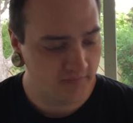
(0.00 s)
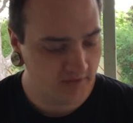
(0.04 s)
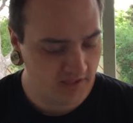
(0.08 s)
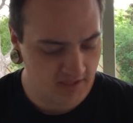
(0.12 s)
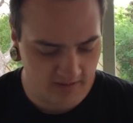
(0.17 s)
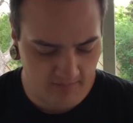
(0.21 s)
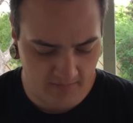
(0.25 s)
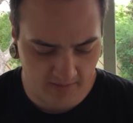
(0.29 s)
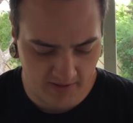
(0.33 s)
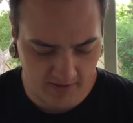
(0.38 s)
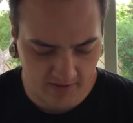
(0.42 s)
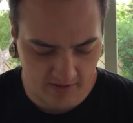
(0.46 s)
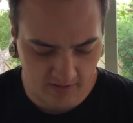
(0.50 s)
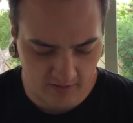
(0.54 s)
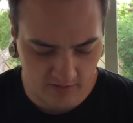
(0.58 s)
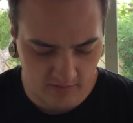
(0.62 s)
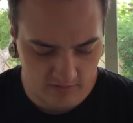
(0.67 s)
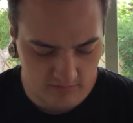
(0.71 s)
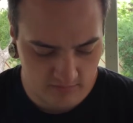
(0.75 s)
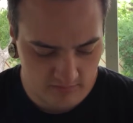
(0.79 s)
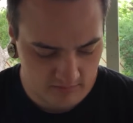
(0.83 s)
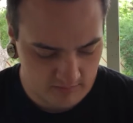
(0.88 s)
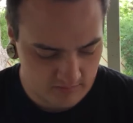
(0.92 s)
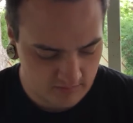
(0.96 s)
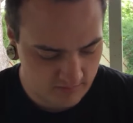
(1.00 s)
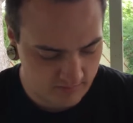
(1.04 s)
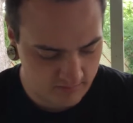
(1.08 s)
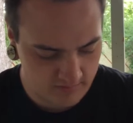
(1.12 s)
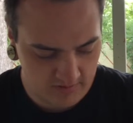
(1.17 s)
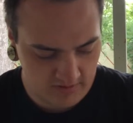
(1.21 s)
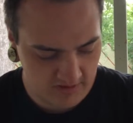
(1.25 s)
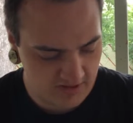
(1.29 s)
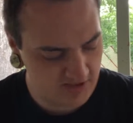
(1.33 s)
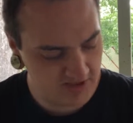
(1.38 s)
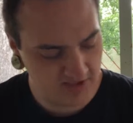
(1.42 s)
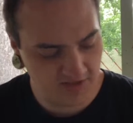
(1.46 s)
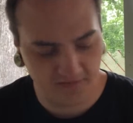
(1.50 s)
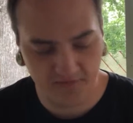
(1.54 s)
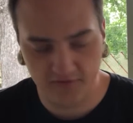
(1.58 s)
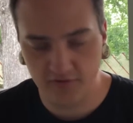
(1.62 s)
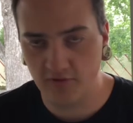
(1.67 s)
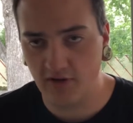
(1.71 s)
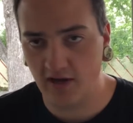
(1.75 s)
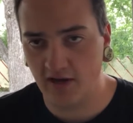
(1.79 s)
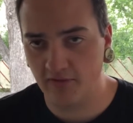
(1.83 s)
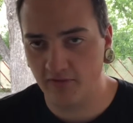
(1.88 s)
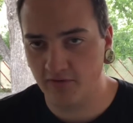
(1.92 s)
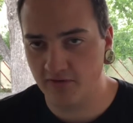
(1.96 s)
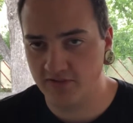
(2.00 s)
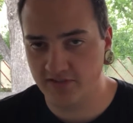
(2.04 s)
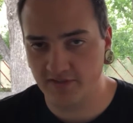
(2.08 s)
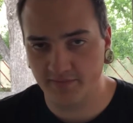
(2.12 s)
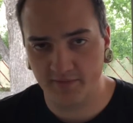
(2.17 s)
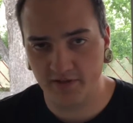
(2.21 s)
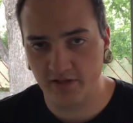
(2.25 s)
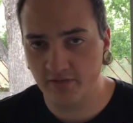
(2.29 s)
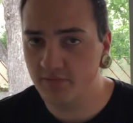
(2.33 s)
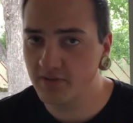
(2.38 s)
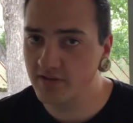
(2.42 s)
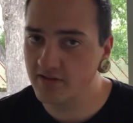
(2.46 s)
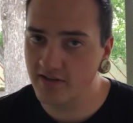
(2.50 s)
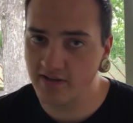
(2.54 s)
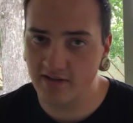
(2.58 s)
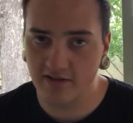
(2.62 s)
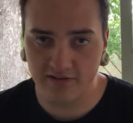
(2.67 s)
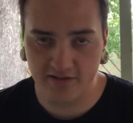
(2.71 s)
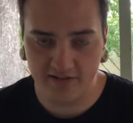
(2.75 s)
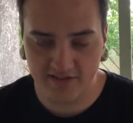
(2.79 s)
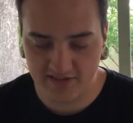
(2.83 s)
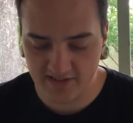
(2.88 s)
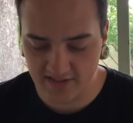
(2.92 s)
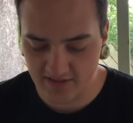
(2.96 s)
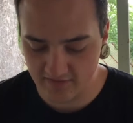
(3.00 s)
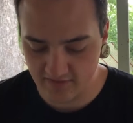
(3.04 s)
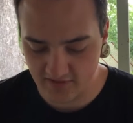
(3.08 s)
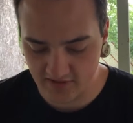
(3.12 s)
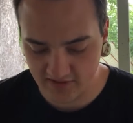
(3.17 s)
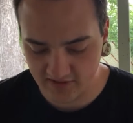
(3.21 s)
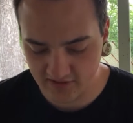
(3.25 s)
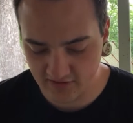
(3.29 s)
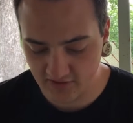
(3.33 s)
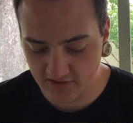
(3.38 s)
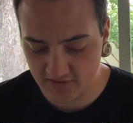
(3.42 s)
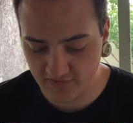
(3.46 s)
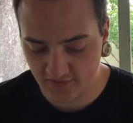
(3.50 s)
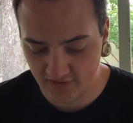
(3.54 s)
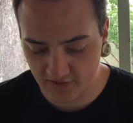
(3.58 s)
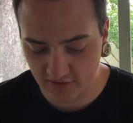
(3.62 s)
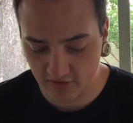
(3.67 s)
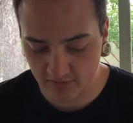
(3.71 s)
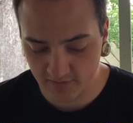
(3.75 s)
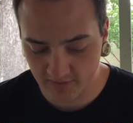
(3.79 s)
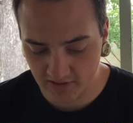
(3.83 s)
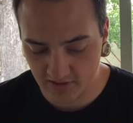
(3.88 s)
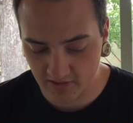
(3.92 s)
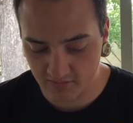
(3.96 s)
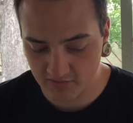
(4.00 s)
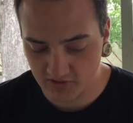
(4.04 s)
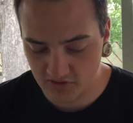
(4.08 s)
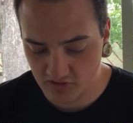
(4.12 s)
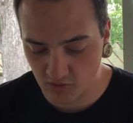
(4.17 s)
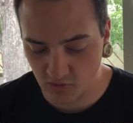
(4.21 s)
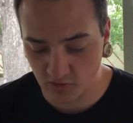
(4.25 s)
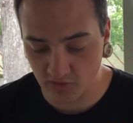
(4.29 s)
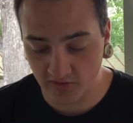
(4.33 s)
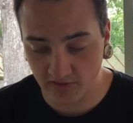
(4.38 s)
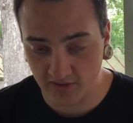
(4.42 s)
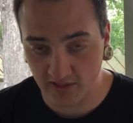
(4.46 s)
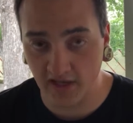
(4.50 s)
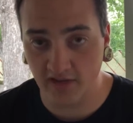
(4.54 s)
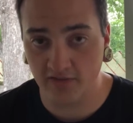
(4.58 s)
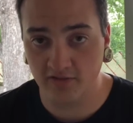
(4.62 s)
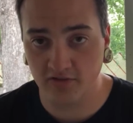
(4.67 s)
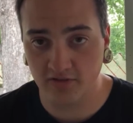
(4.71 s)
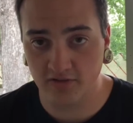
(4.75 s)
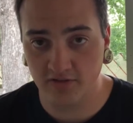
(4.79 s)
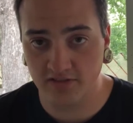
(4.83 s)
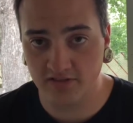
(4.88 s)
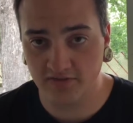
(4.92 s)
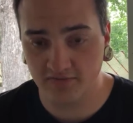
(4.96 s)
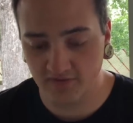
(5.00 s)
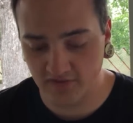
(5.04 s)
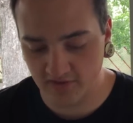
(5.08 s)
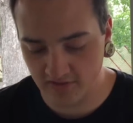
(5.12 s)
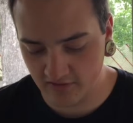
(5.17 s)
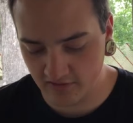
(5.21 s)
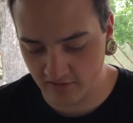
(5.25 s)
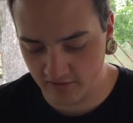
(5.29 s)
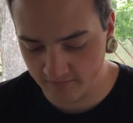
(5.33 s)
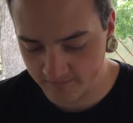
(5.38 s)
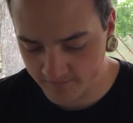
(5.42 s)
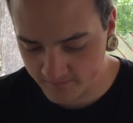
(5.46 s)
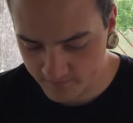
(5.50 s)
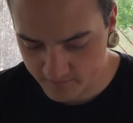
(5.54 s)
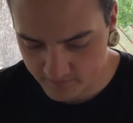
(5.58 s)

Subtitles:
In about just a few hours, I mean, it'll be later this evening. So this video will be up shortly after this video.